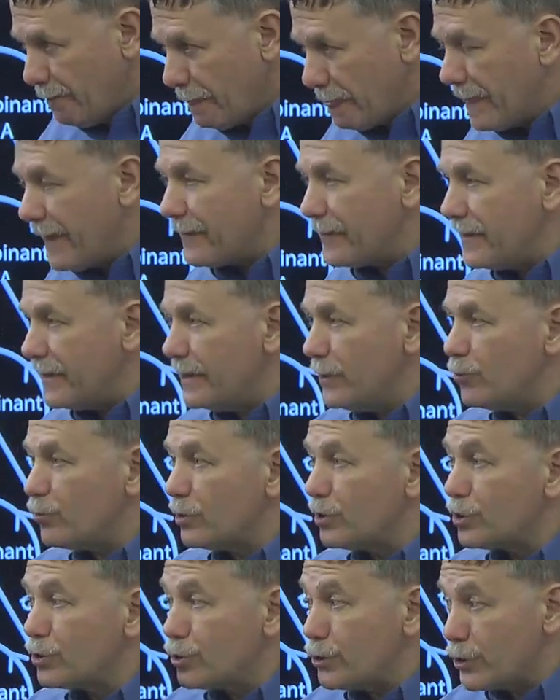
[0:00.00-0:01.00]
that the
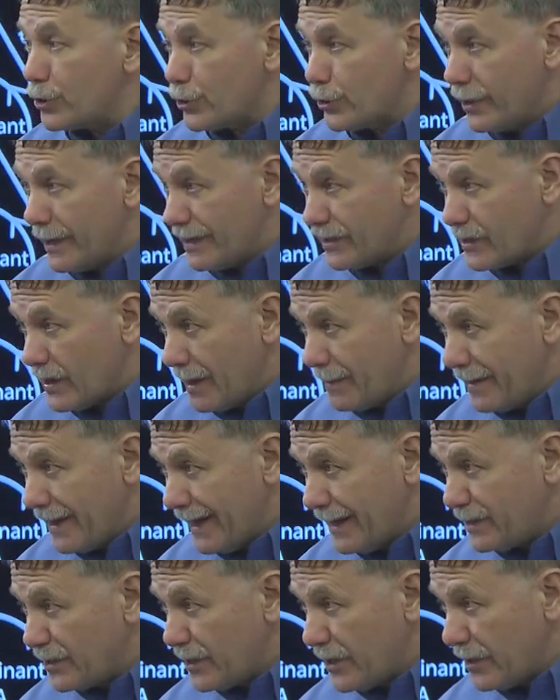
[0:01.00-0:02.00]
restriction enzyme
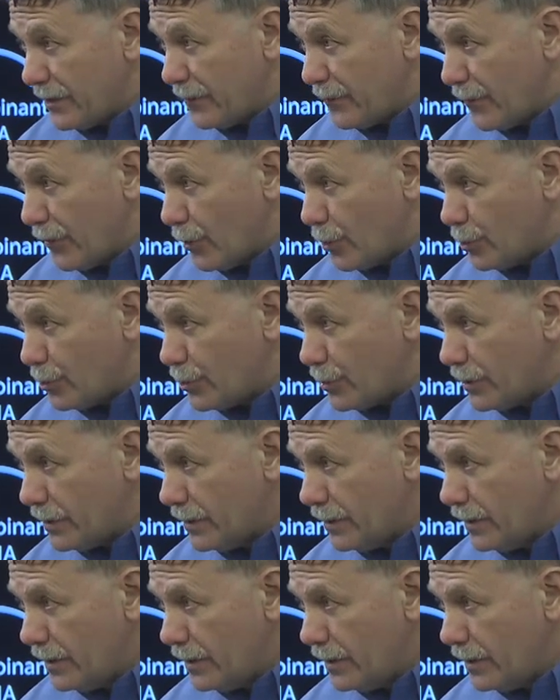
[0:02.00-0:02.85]
gets there first.